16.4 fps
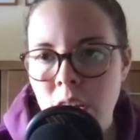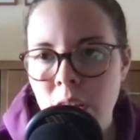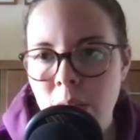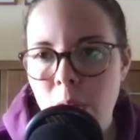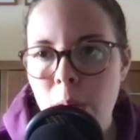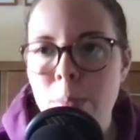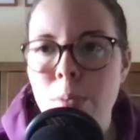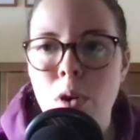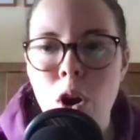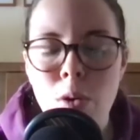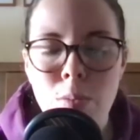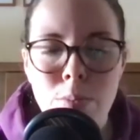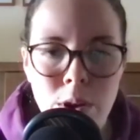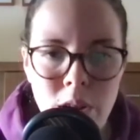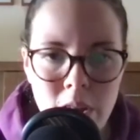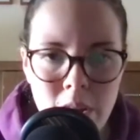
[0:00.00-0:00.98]

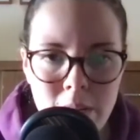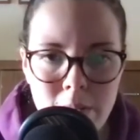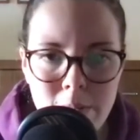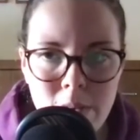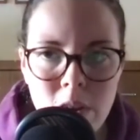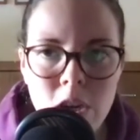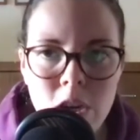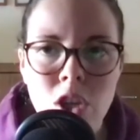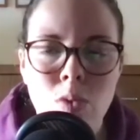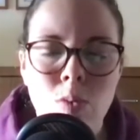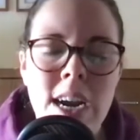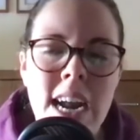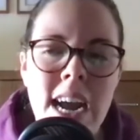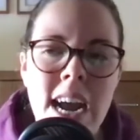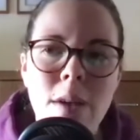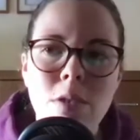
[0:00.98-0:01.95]
appropriate. Because
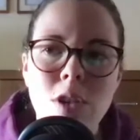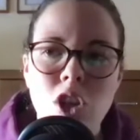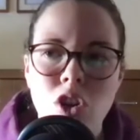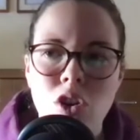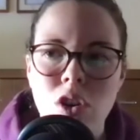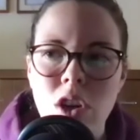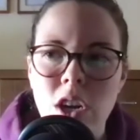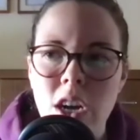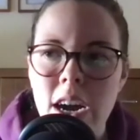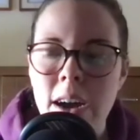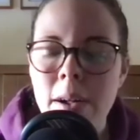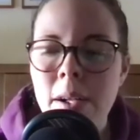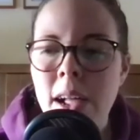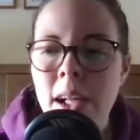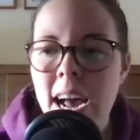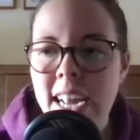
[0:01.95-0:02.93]
when I was younger,
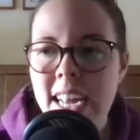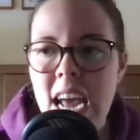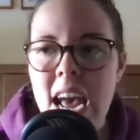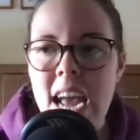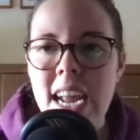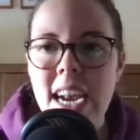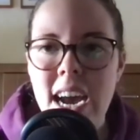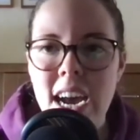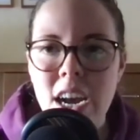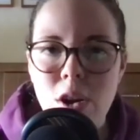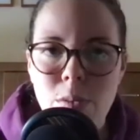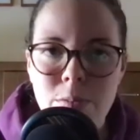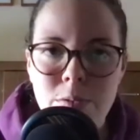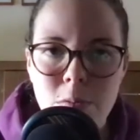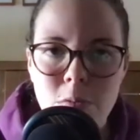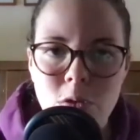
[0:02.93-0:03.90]
again, I
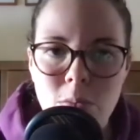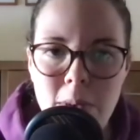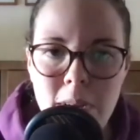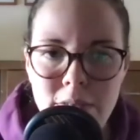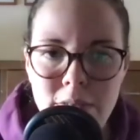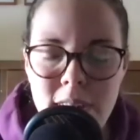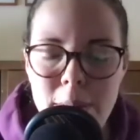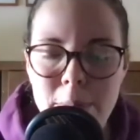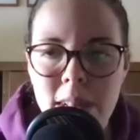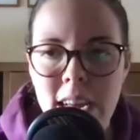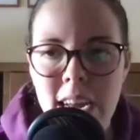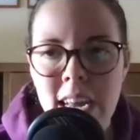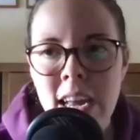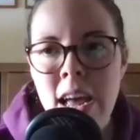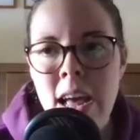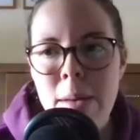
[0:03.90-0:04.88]
come from a swimming
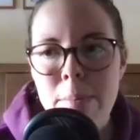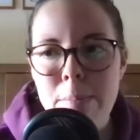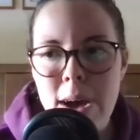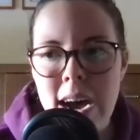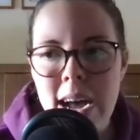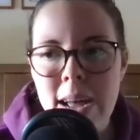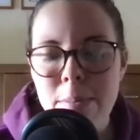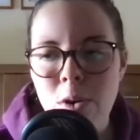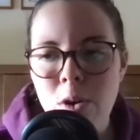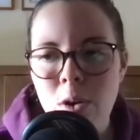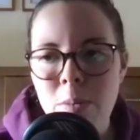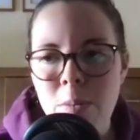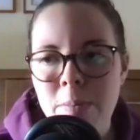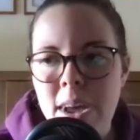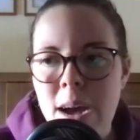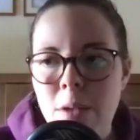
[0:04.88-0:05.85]
family. My
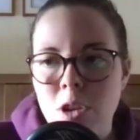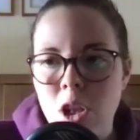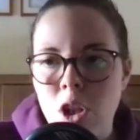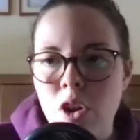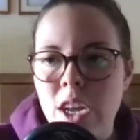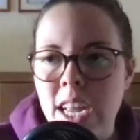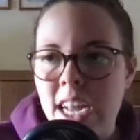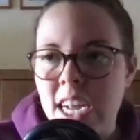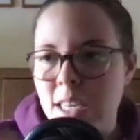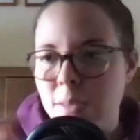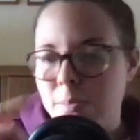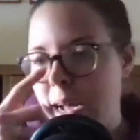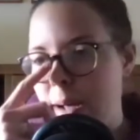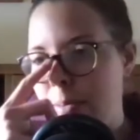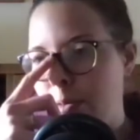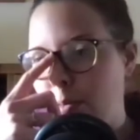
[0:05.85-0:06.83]
mum, I was lucky because
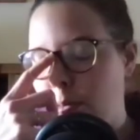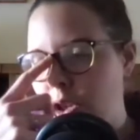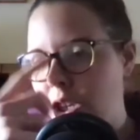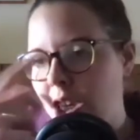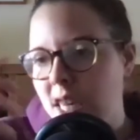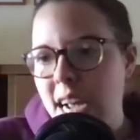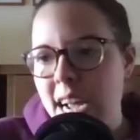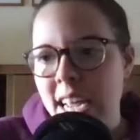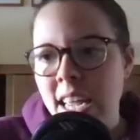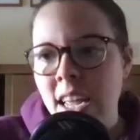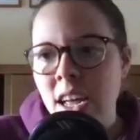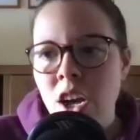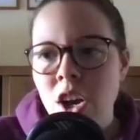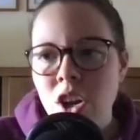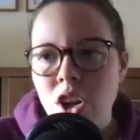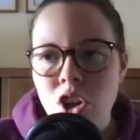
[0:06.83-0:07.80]
my mum would say,
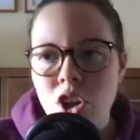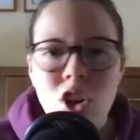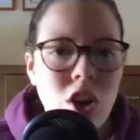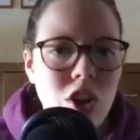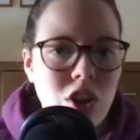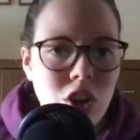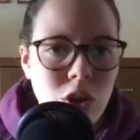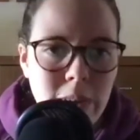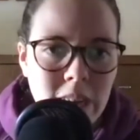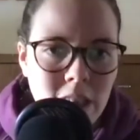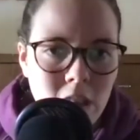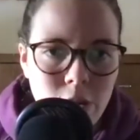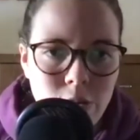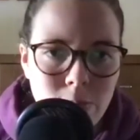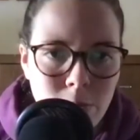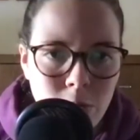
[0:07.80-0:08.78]
you're not doing
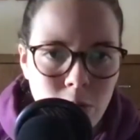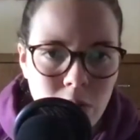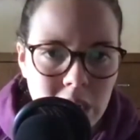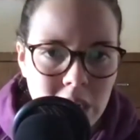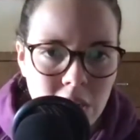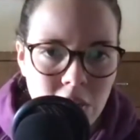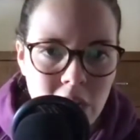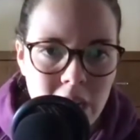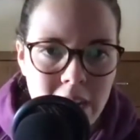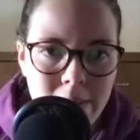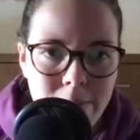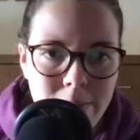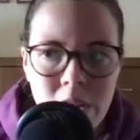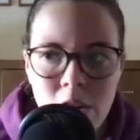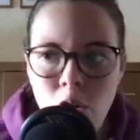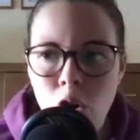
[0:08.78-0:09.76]
those mornings yet.
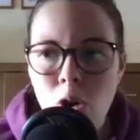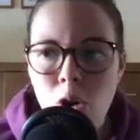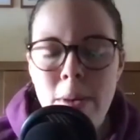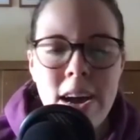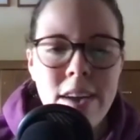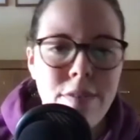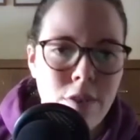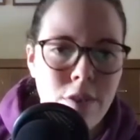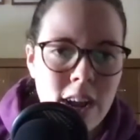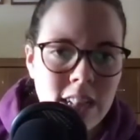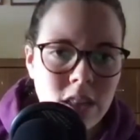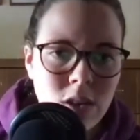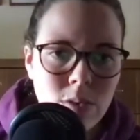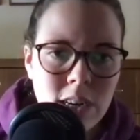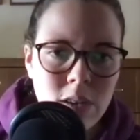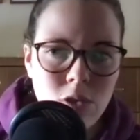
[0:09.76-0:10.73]
And all my
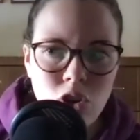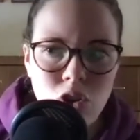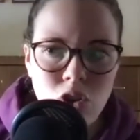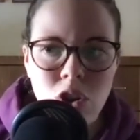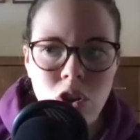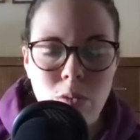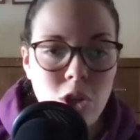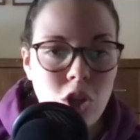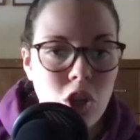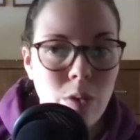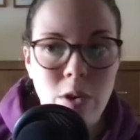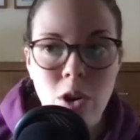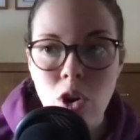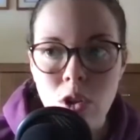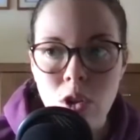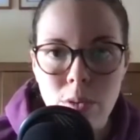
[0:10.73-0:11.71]
friends when I was younger were
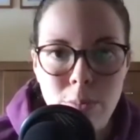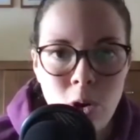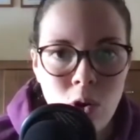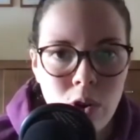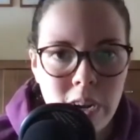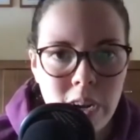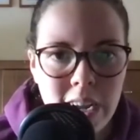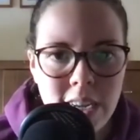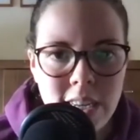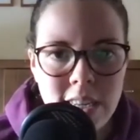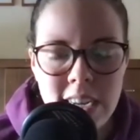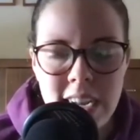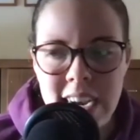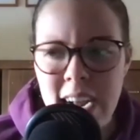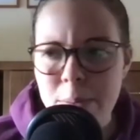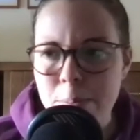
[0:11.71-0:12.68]
doing all the mornings.
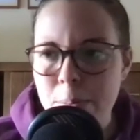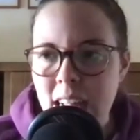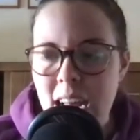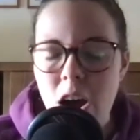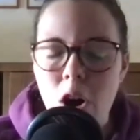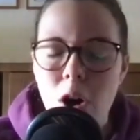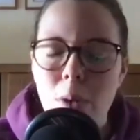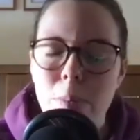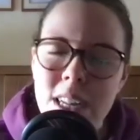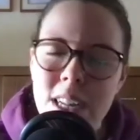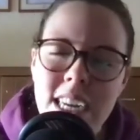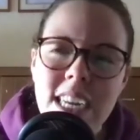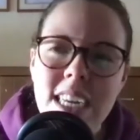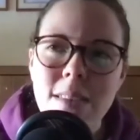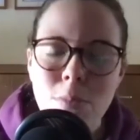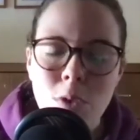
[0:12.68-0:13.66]
And I'd be like, oh,
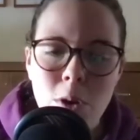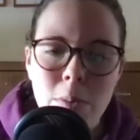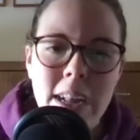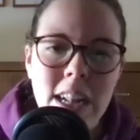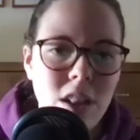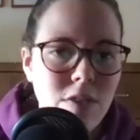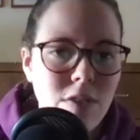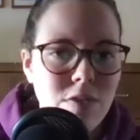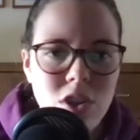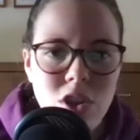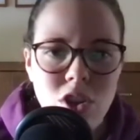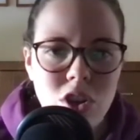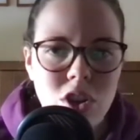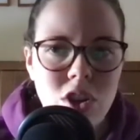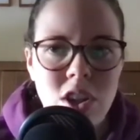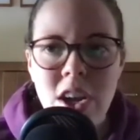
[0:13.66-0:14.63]
please, Mum, I'd love to
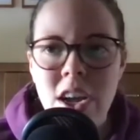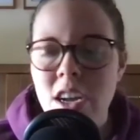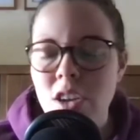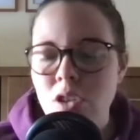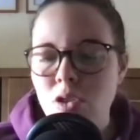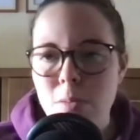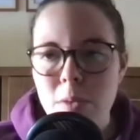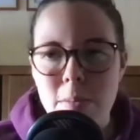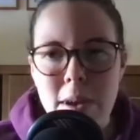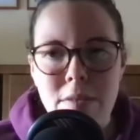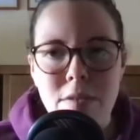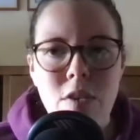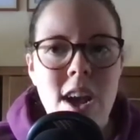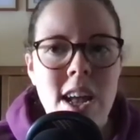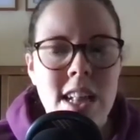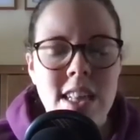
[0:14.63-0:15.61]
just swim with my
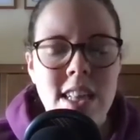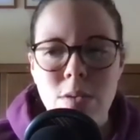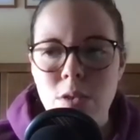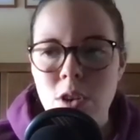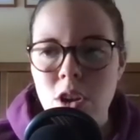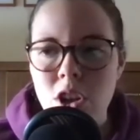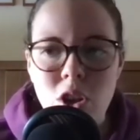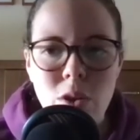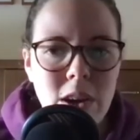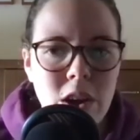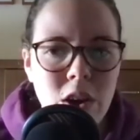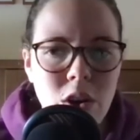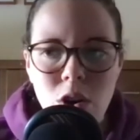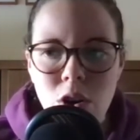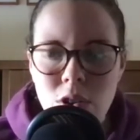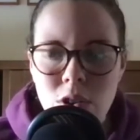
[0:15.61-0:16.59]
friends. I want to do it
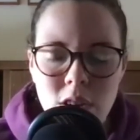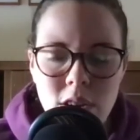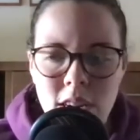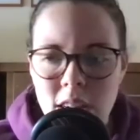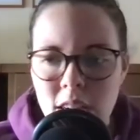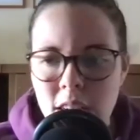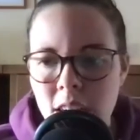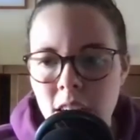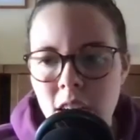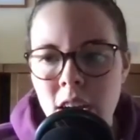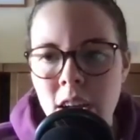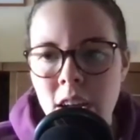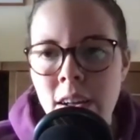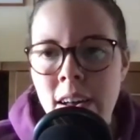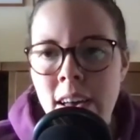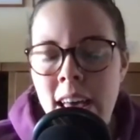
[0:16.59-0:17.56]
all, da, da, da, da.
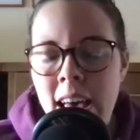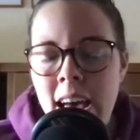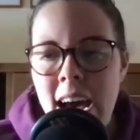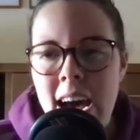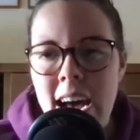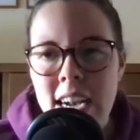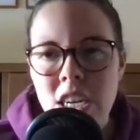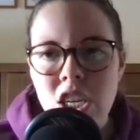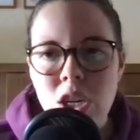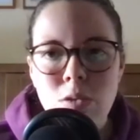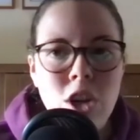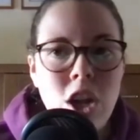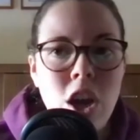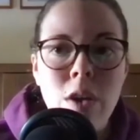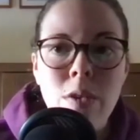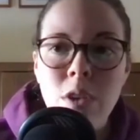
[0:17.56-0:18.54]
And she would
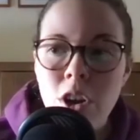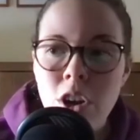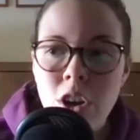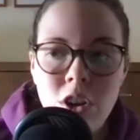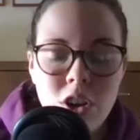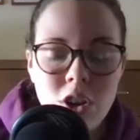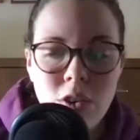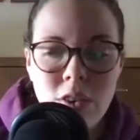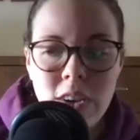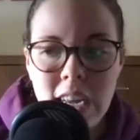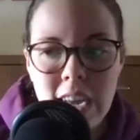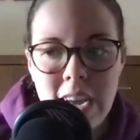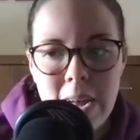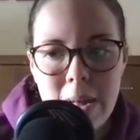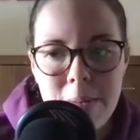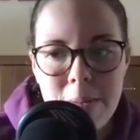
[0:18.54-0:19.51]
go, no, you're not doing it
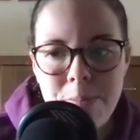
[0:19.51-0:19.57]
yet.